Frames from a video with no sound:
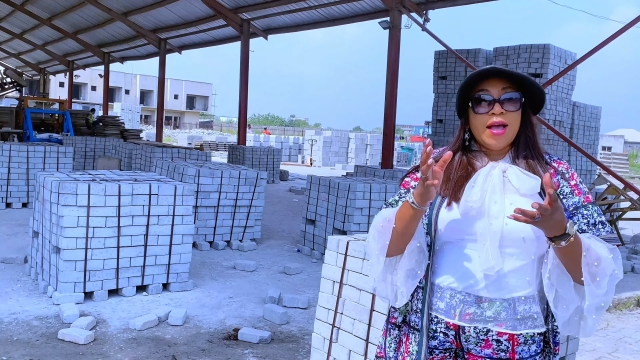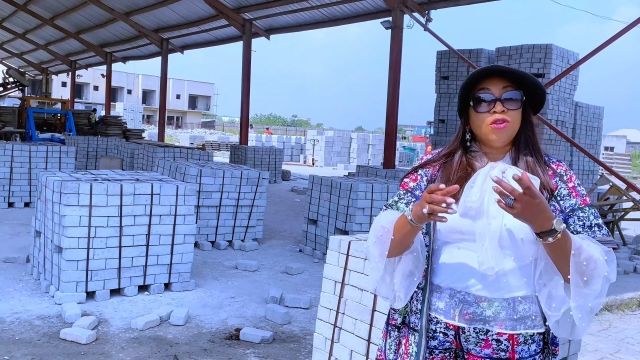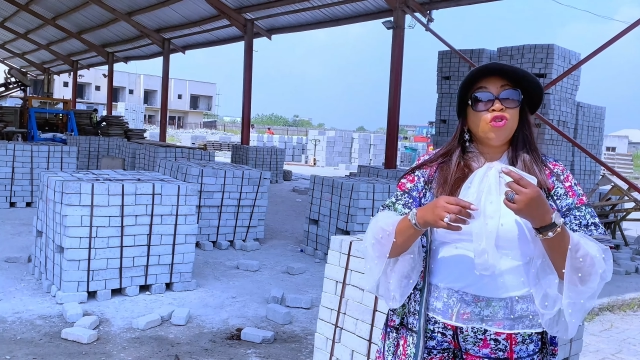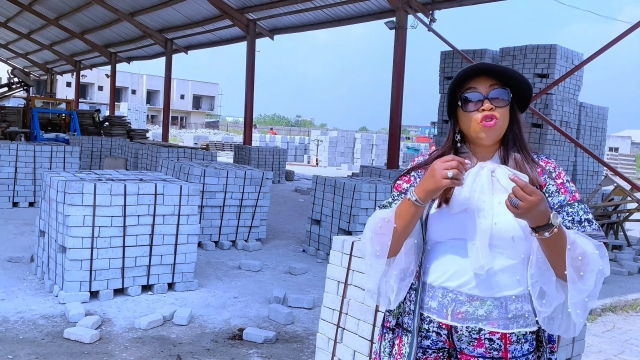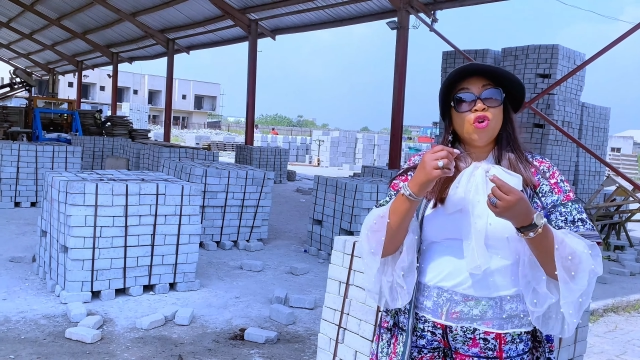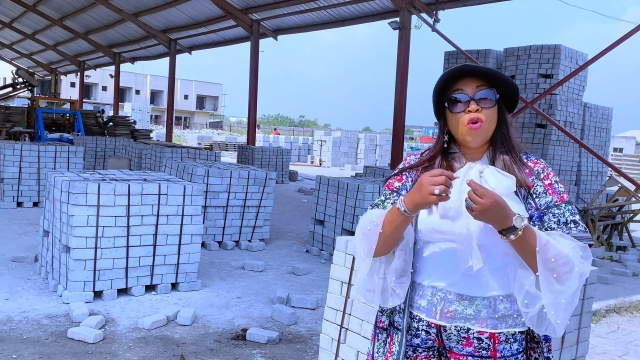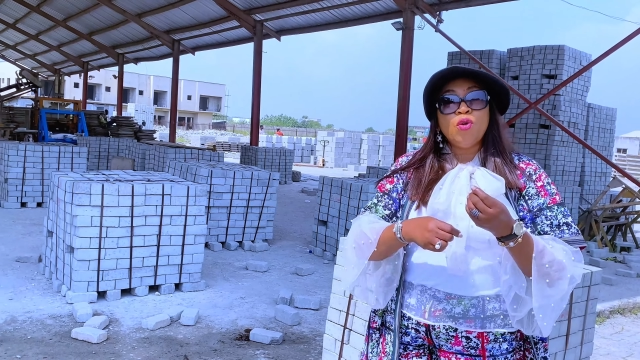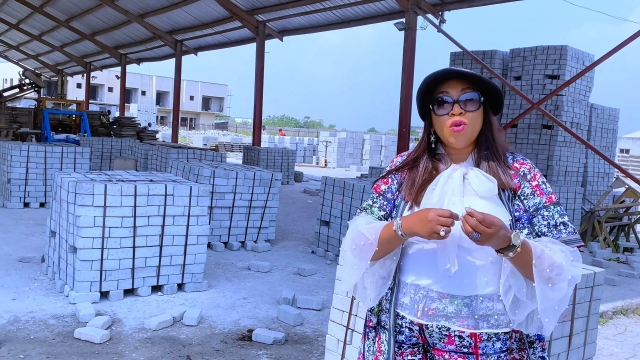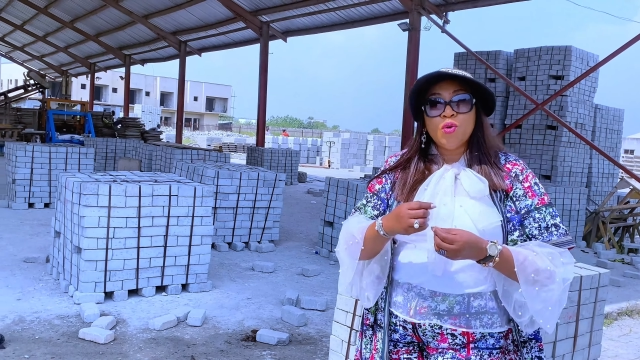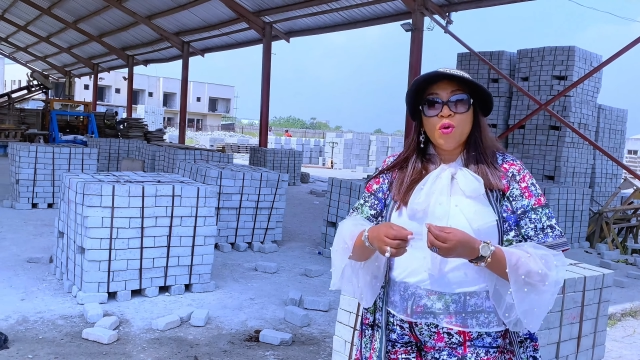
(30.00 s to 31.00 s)
and show
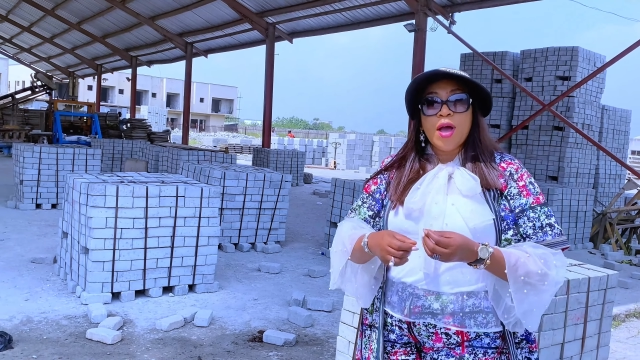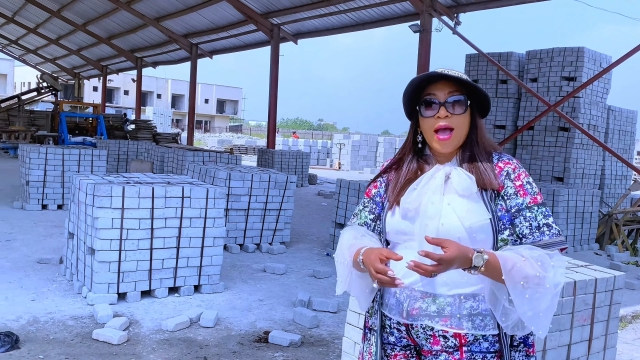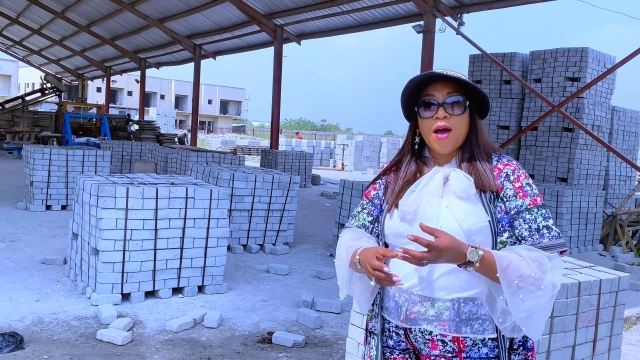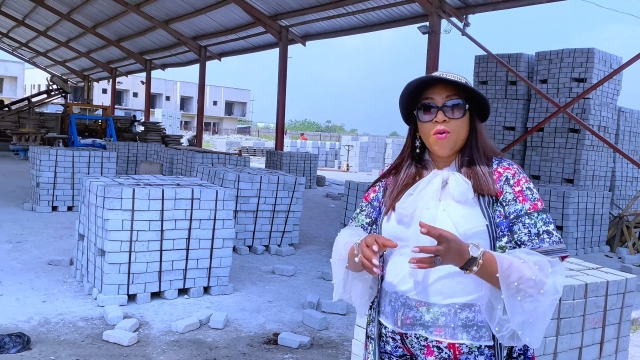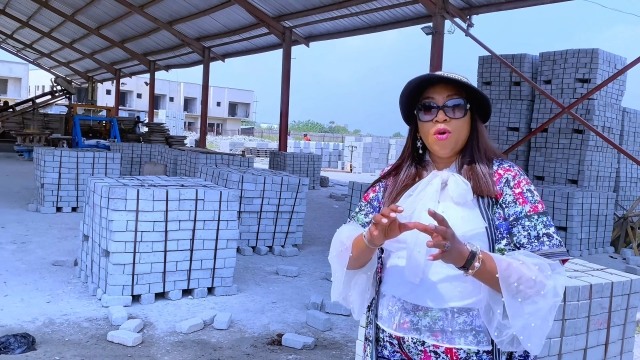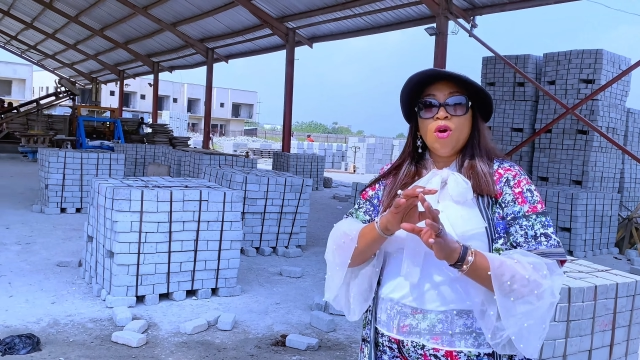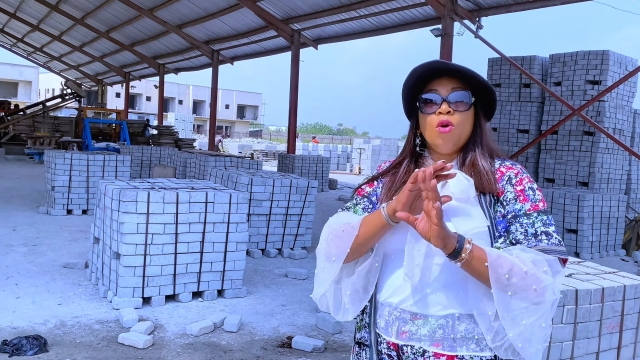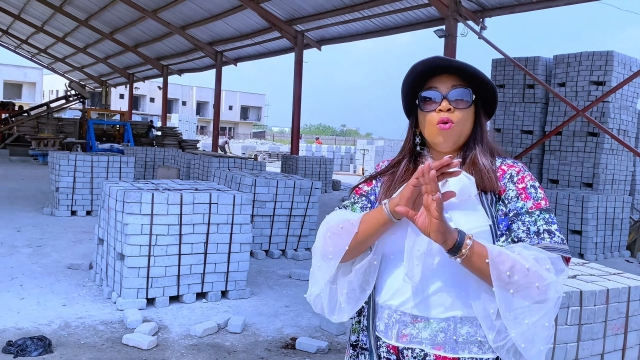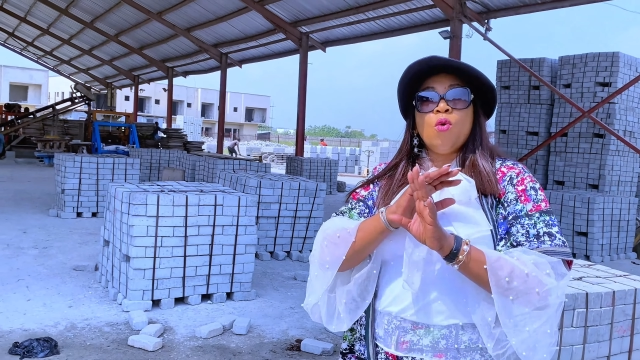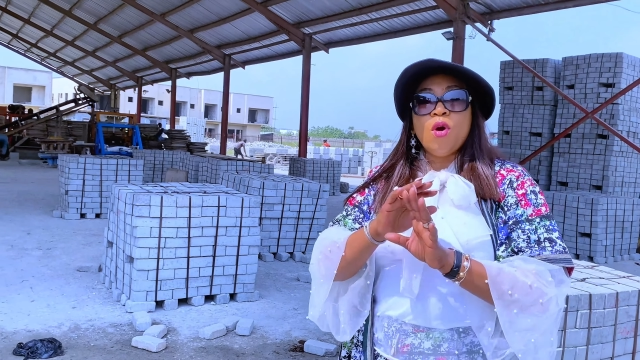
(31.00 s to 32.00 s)
you how
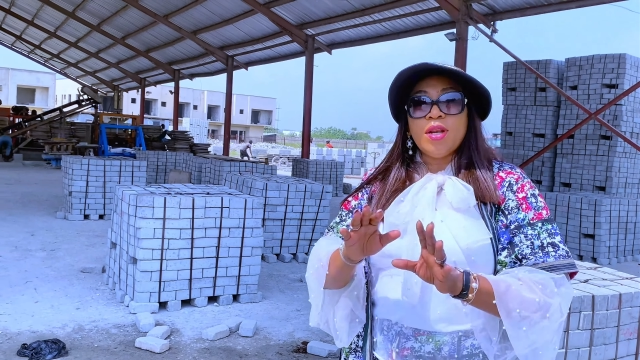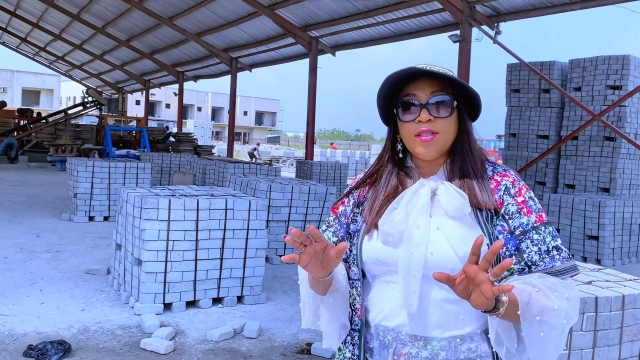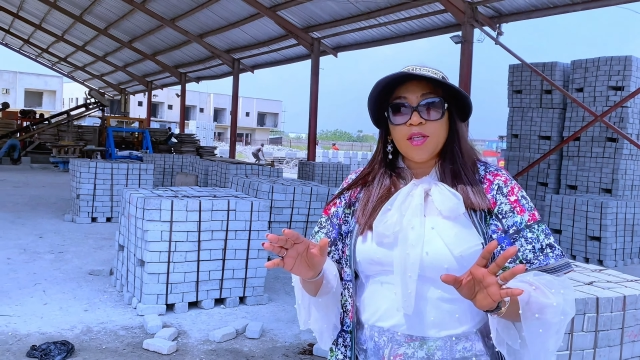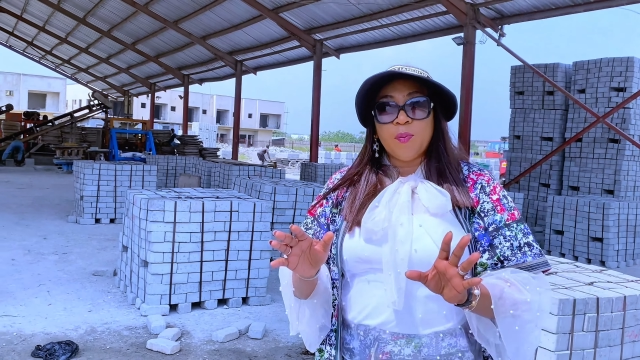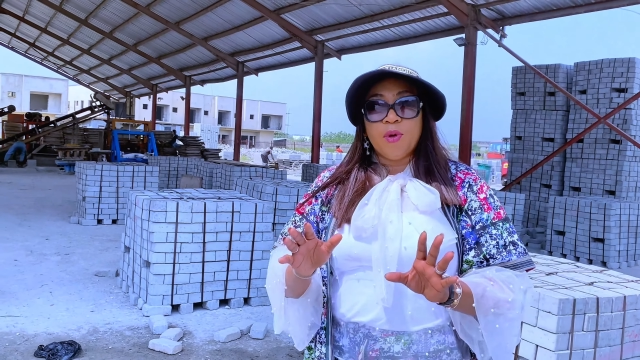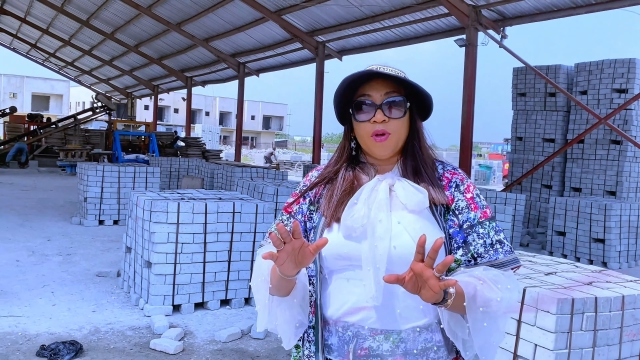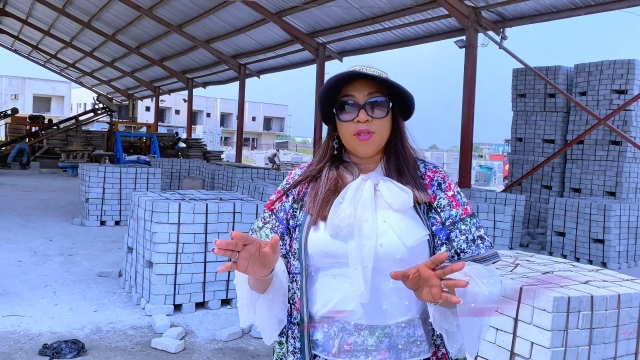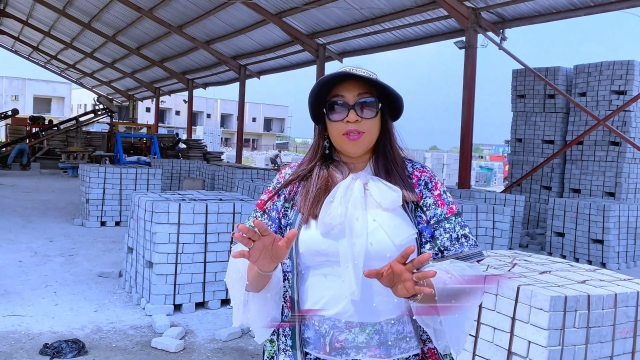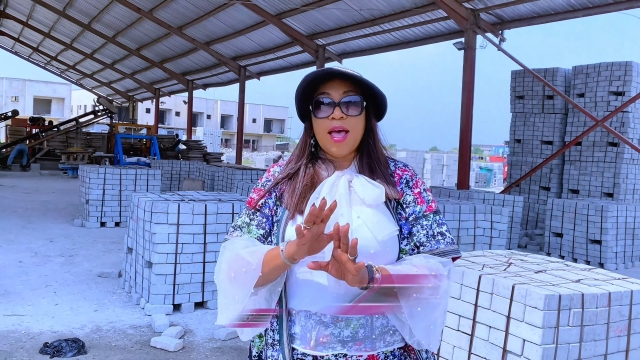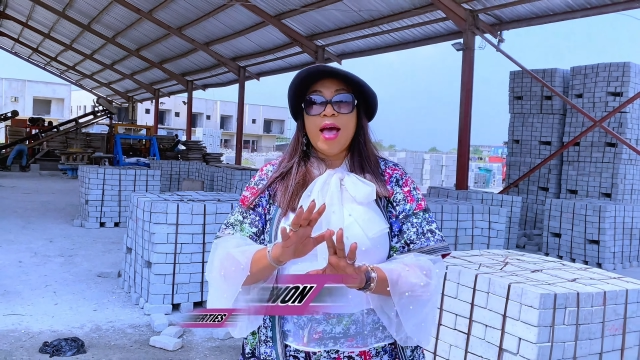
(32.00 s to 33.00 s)
quality
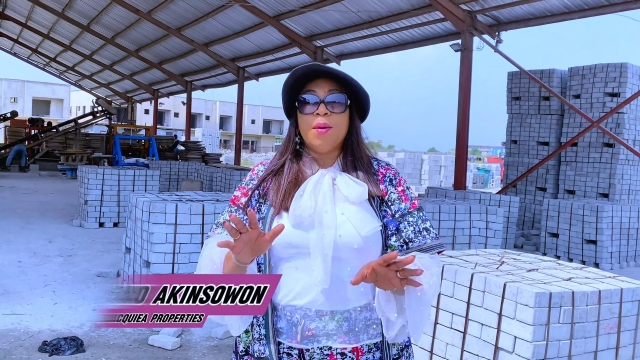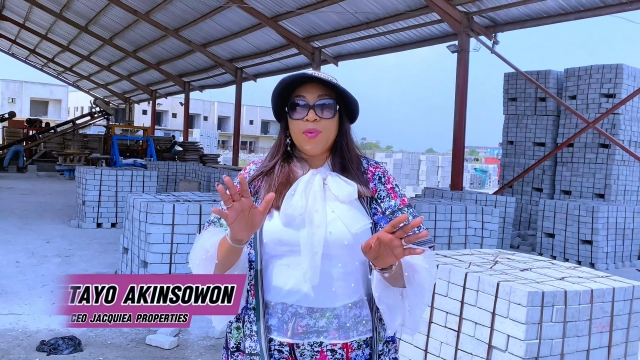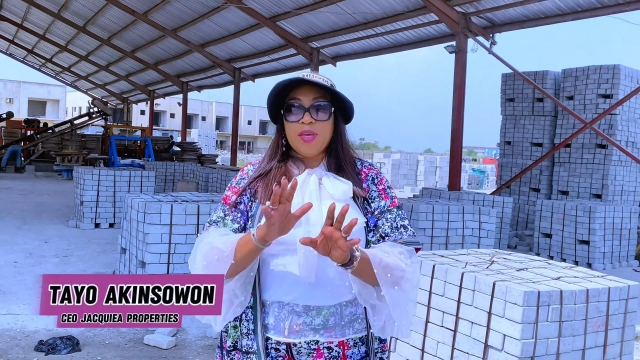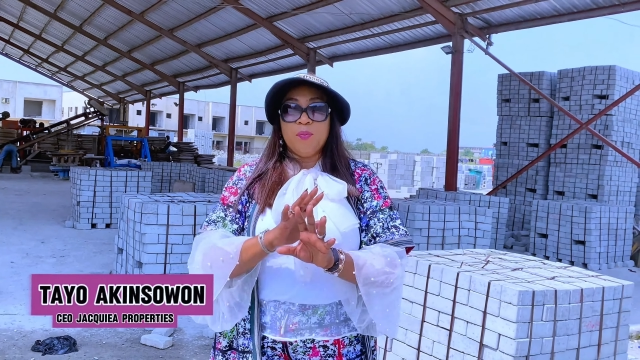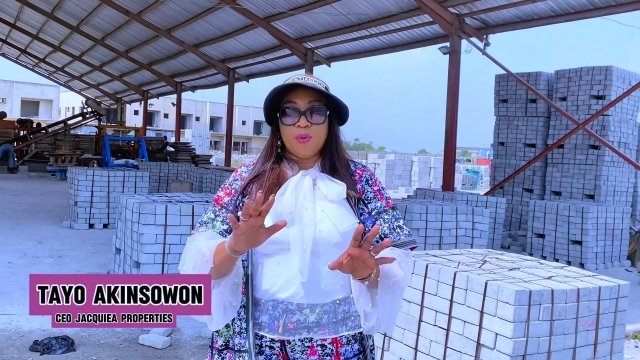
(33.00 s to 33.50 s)
blocks are being